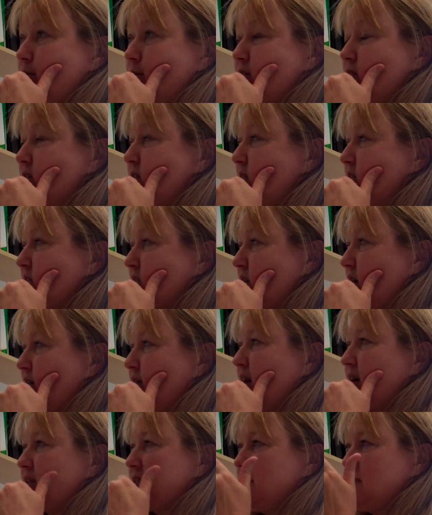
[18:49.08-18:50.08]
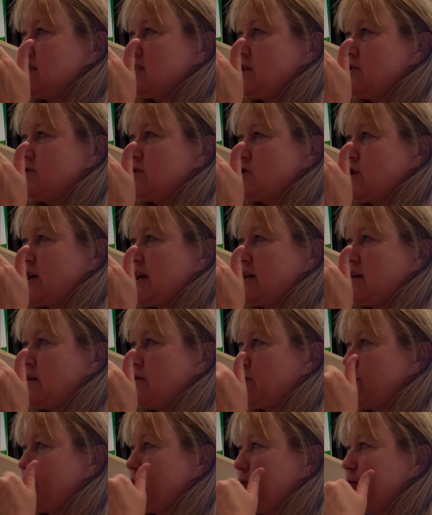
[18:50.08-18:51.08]
Distinct staff access, so tracking
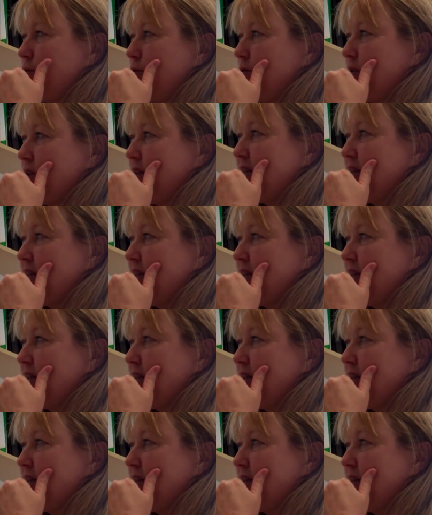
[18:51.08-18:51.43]
through,